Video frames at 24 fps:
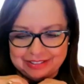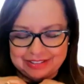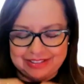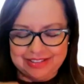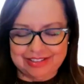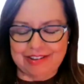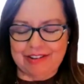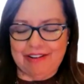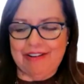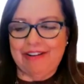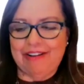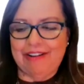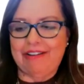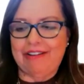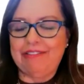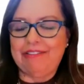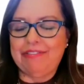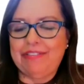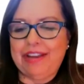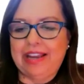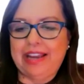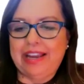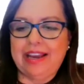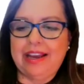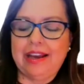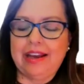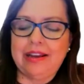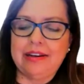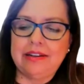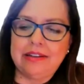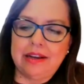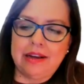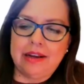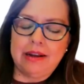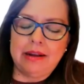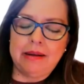scarf. And
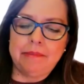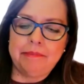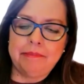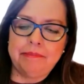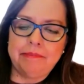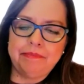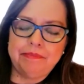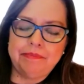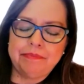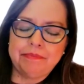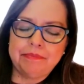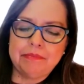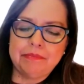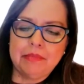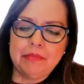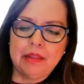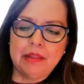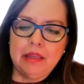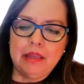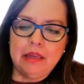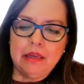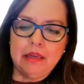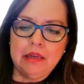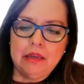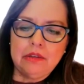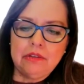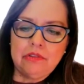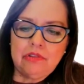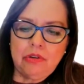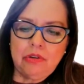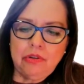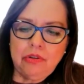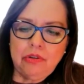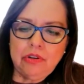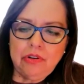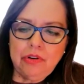
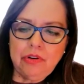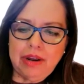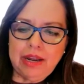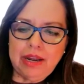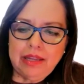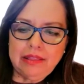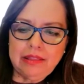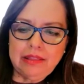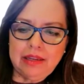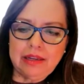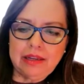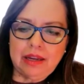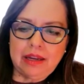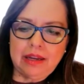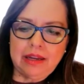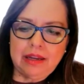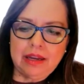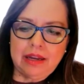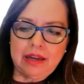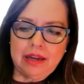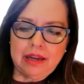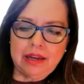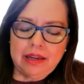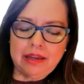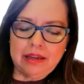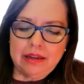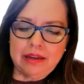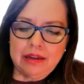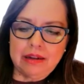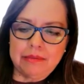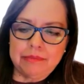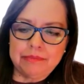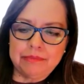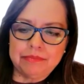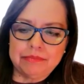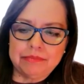so, I think
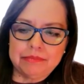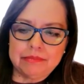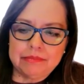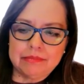I